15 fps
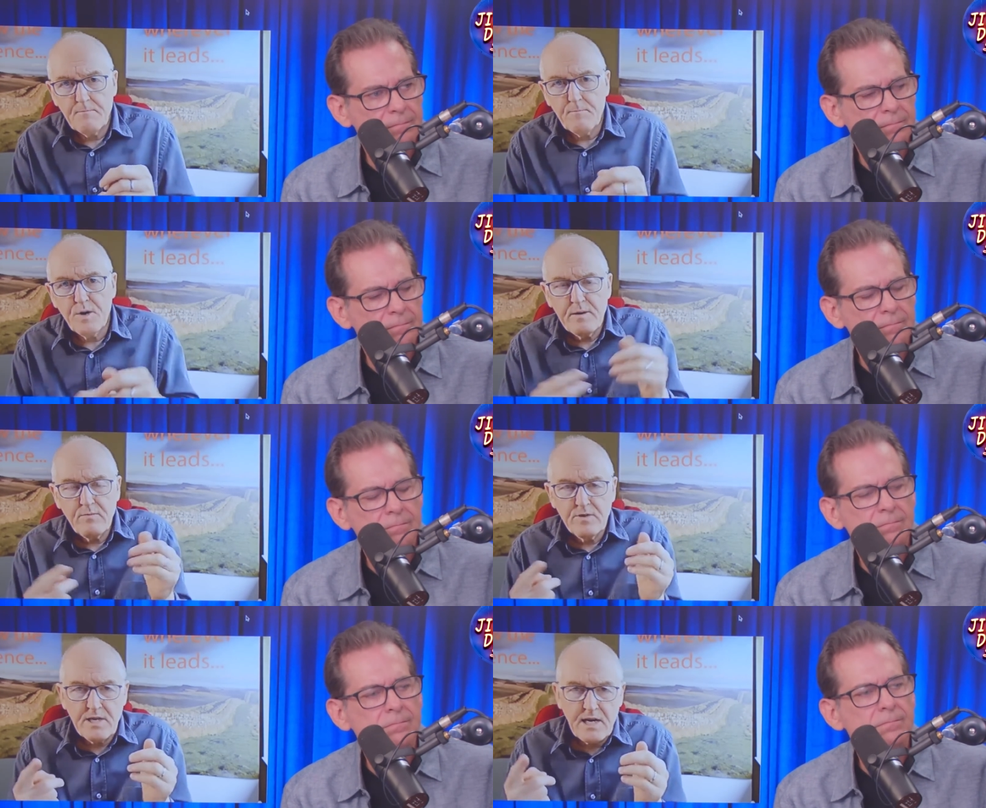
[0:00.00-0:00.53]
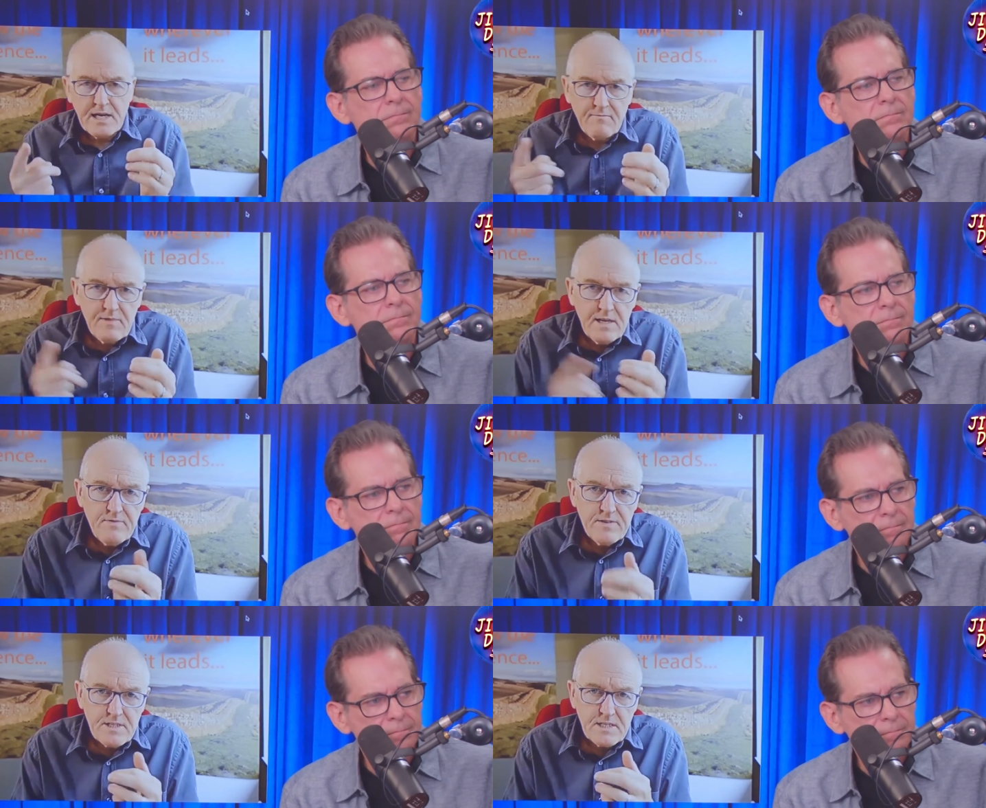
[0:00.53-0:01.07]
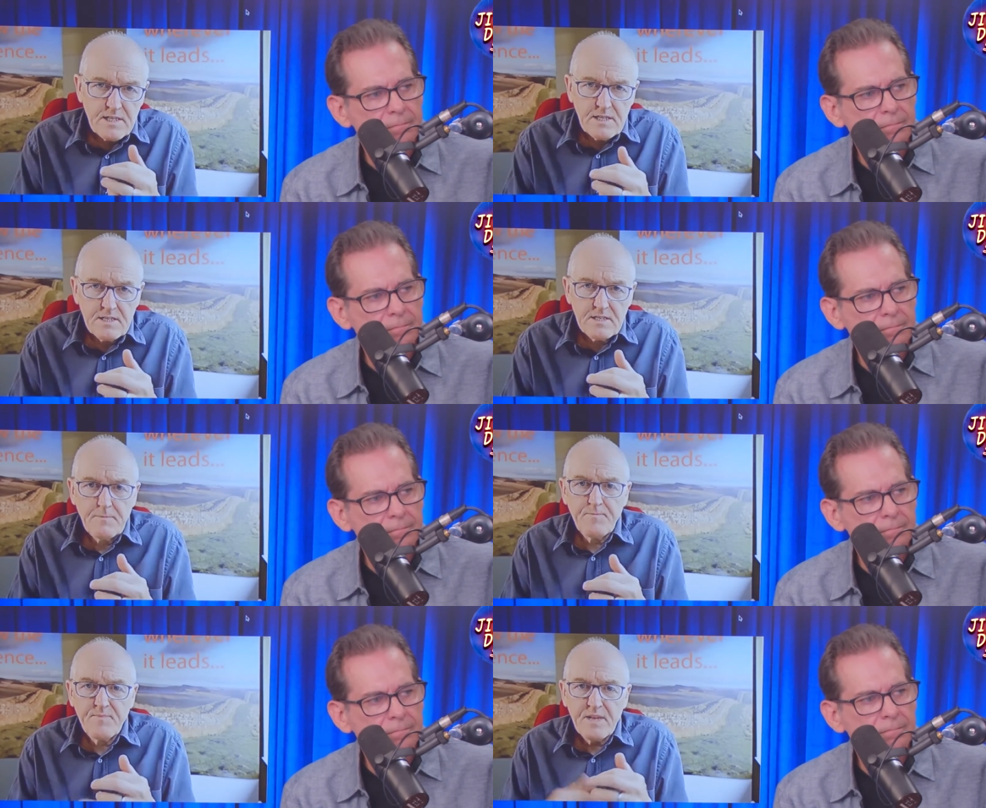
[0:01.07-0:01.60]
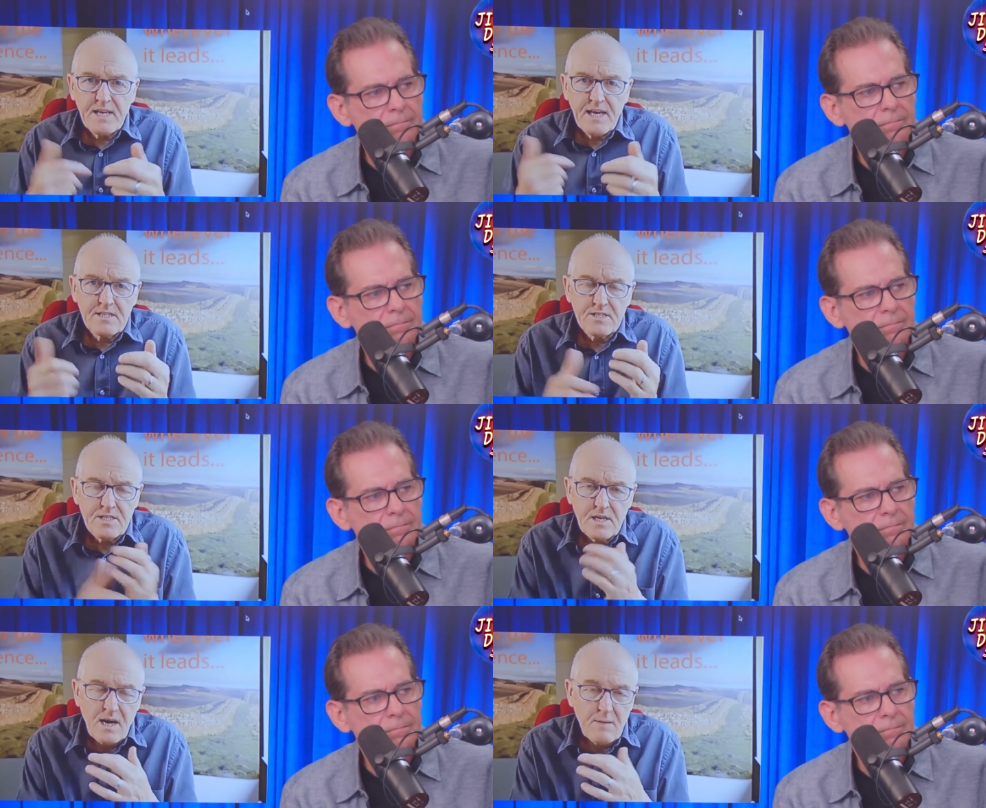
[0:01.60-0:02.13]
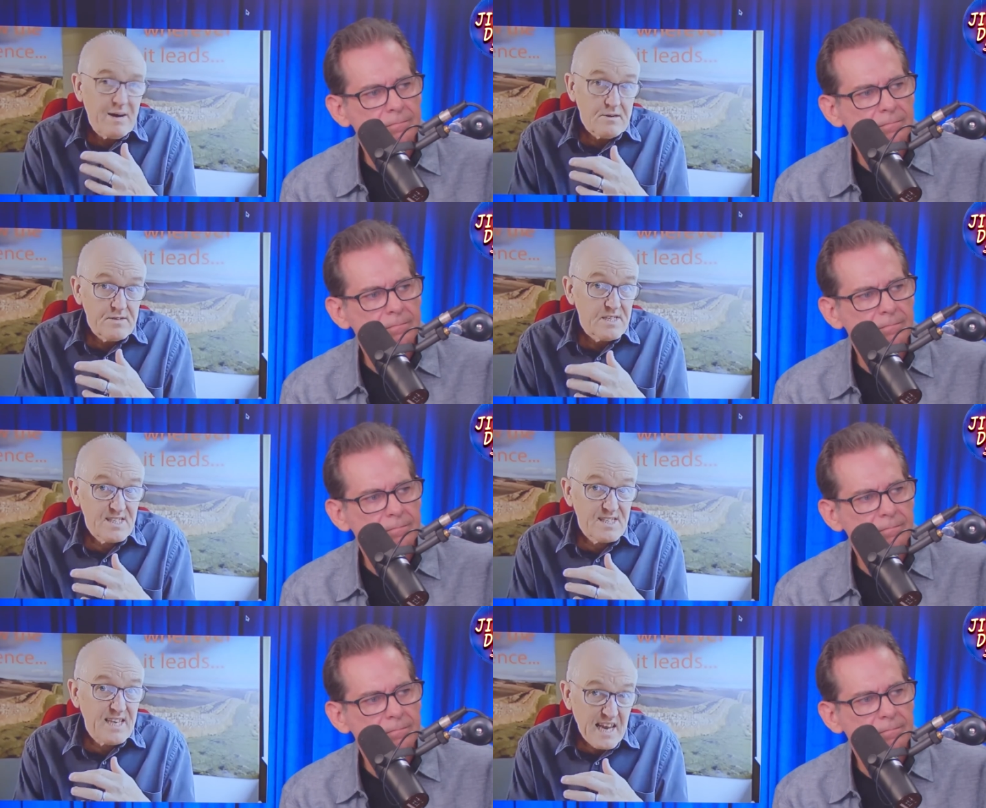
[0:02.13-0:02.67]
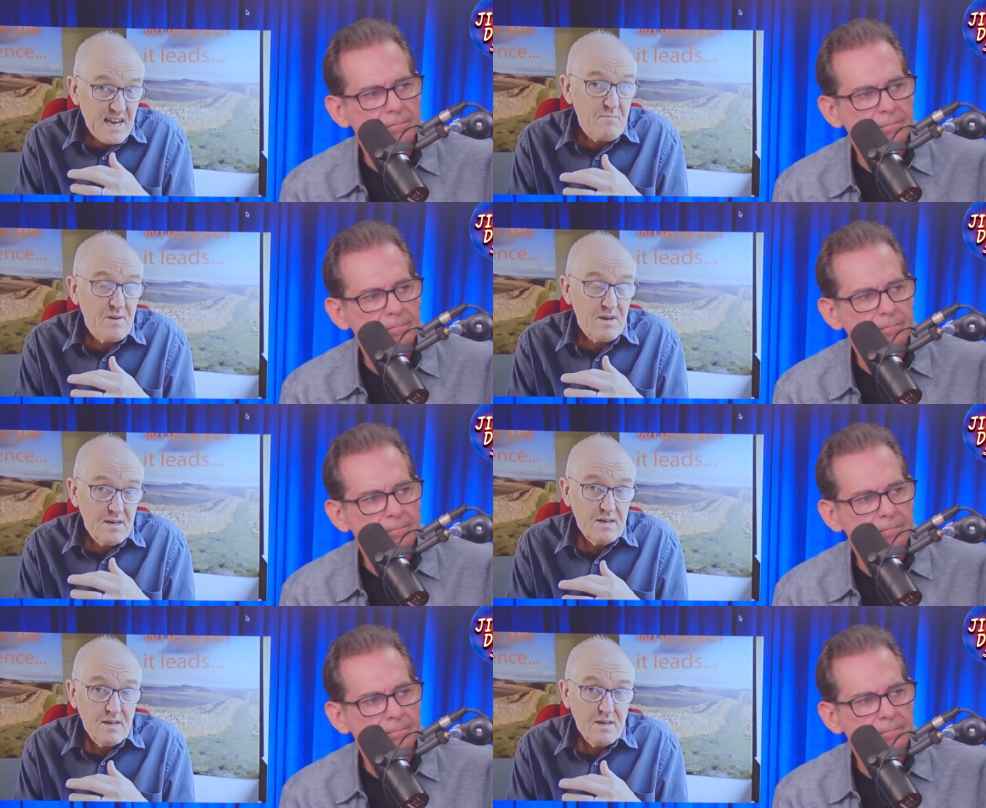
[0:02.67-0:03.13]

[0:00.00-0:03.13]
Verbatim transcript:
Speaker 1: more people dying of liver disease, cancer about the same.